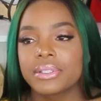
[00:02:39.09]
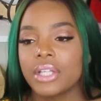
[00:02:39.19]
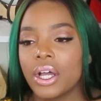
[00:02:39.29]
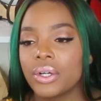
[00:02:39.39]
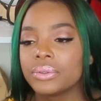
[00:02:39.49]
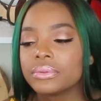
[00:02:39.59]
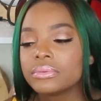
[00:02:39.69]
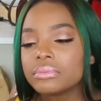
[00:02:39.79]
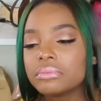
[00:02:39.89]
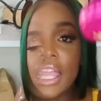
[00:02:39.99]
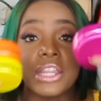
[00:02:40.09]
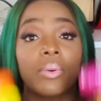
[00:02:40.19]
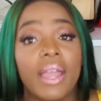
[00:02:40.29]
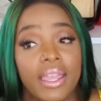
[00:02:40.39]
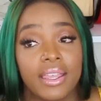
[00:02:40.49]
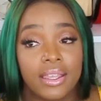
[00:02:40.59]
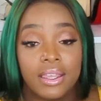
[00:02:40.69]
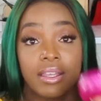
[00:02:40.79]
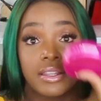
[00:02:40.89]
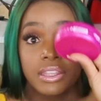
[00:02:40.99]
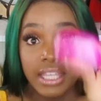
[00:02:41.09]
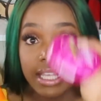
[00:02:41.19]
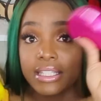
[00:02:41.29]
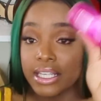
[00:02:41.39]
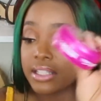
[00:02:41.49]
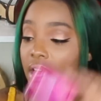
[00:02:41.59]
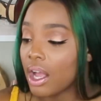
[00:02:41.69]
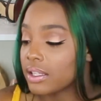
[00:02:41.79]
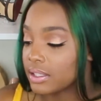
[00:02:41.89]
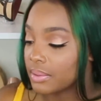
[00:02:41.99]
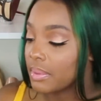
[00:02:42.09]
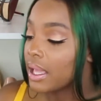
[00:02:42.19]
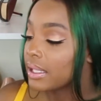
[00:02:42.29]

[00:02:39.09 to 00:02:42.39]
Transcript: So either way, this is awesome